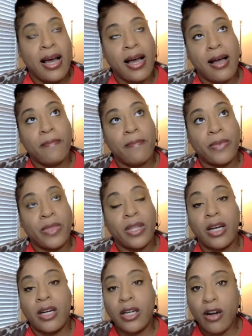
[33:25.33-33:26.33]
A
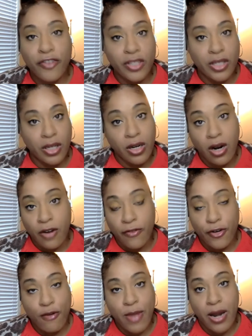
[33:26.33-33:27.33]
good offer is a good
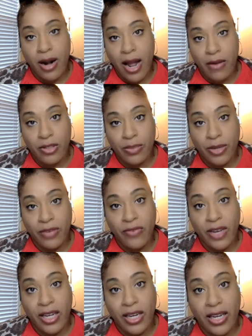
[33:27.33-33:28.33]
offer, no matter how it's being
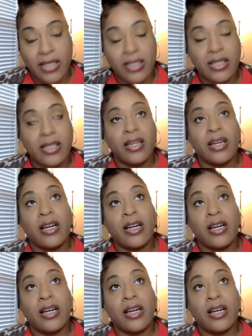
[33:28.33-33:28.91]
financed.